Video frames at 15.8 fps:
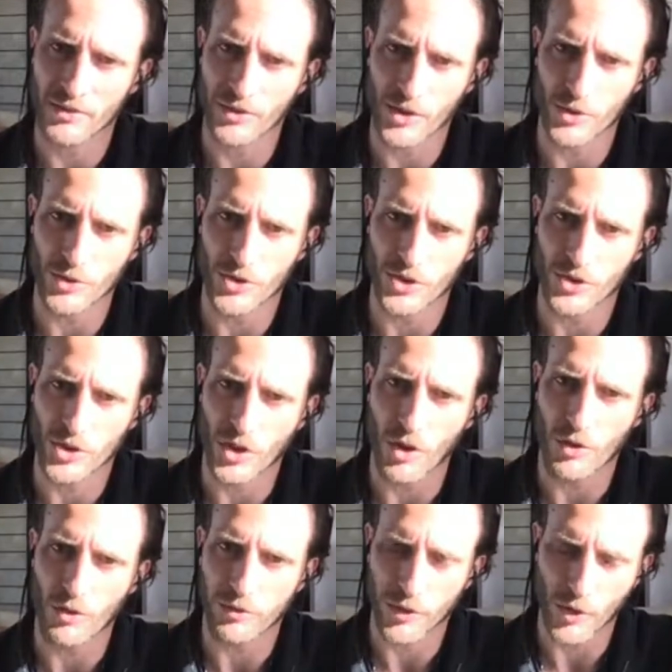their revolution.
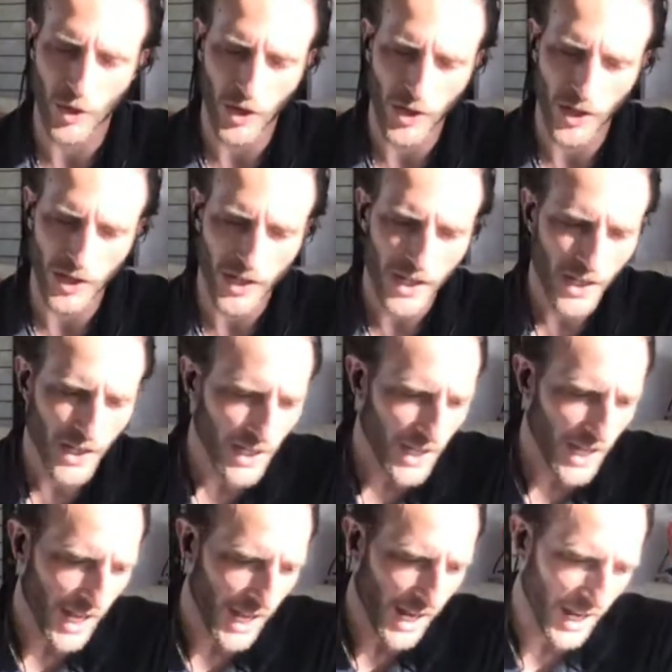So for
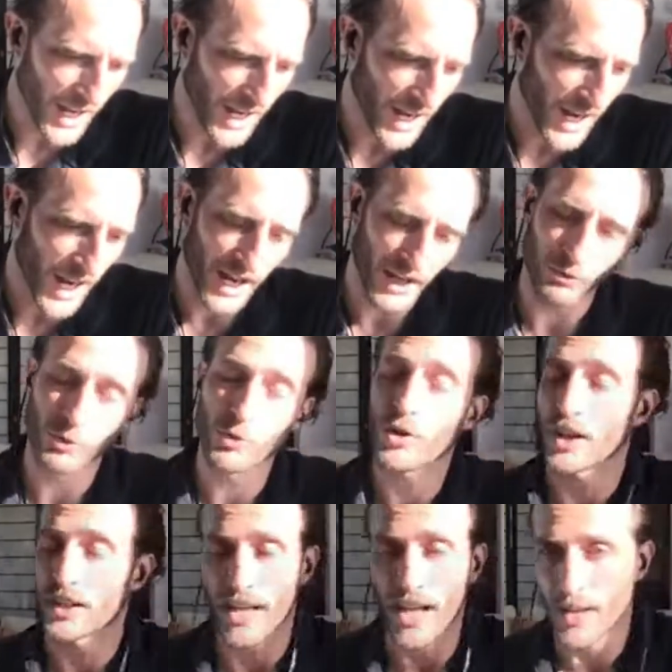
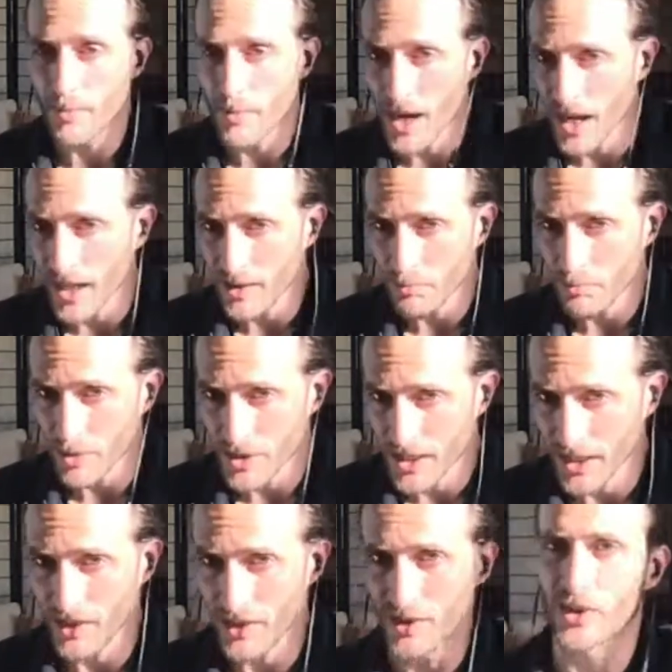Lucas Alamán in
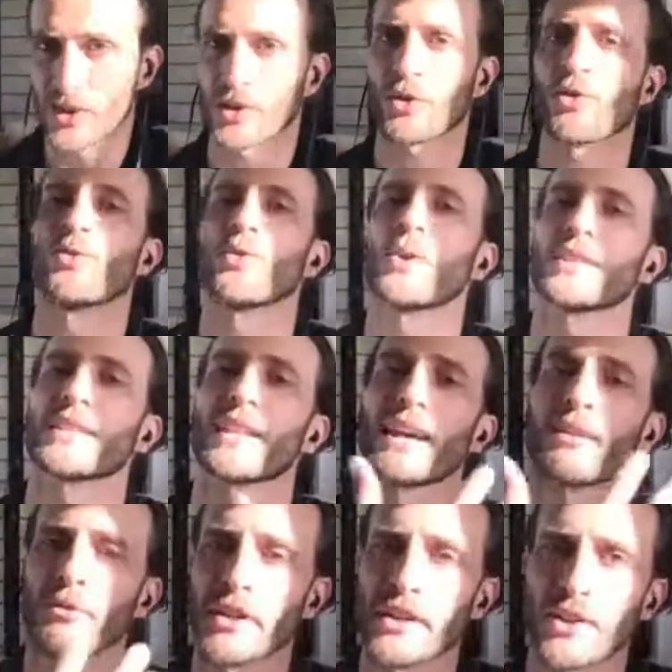particular, who is
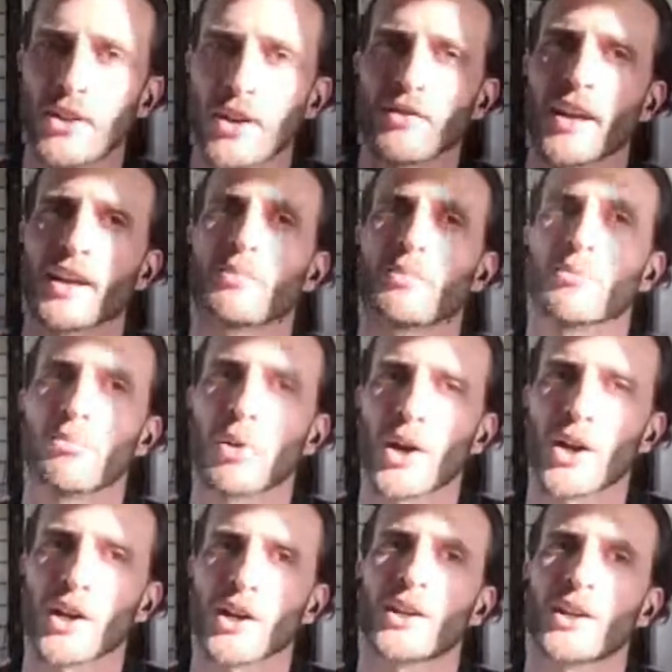a reader of Edmund
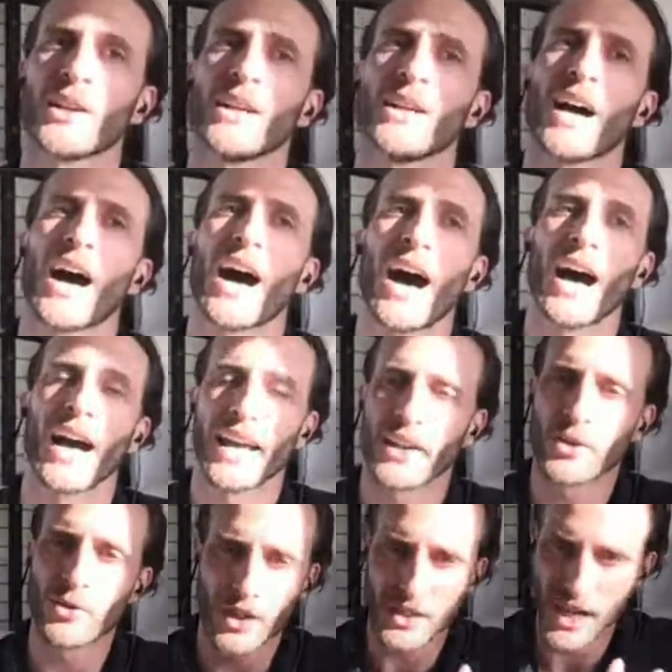Burke
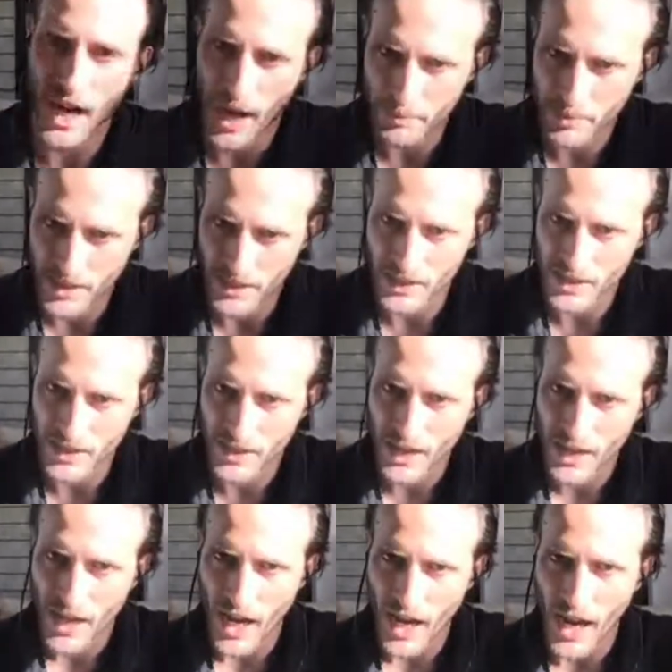and who adopted